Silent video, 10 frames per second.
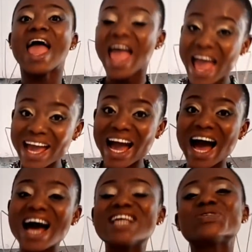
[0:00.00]
Hey
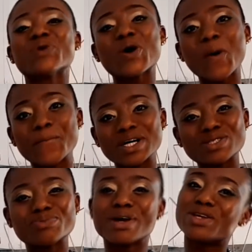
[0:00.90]
guys, welcome
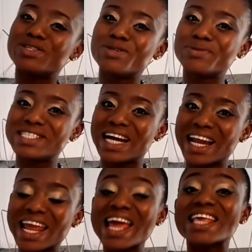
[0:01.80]
back to my YouTube
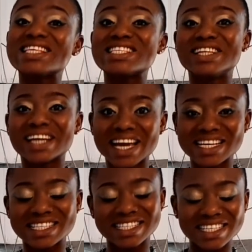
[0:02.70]
channel. It's your
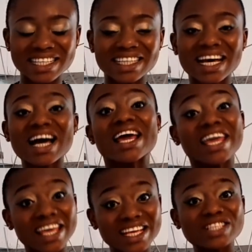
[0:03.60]
girl
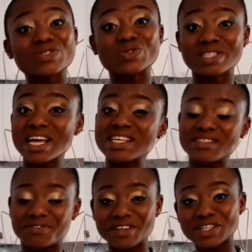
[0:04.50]
Tina. In
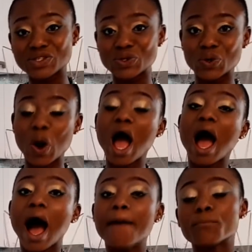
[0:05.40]
today's video,
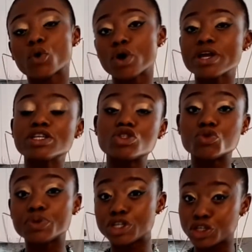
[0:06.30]
I'm going
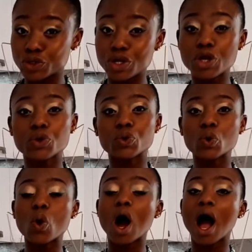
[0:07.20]
to be showing
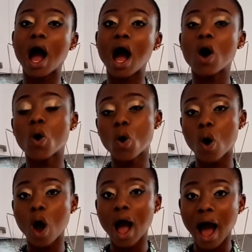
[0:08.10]
you
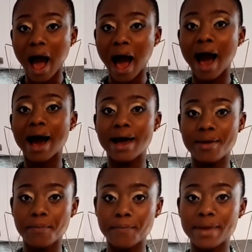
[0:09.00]
how
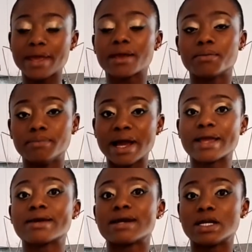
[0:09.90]
I make my
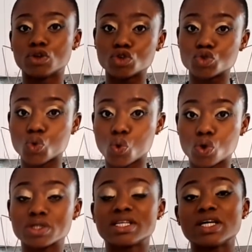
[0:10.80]
groundnut
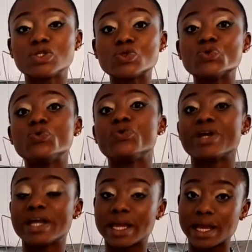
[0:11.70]
water to
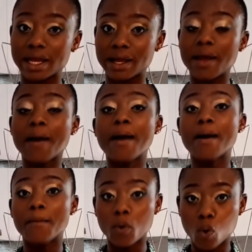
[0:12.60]
regain
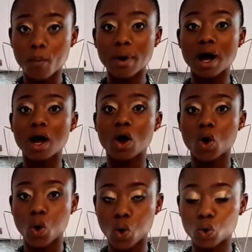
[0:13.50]

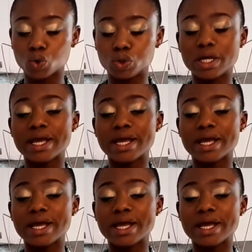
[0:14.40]
womanhood.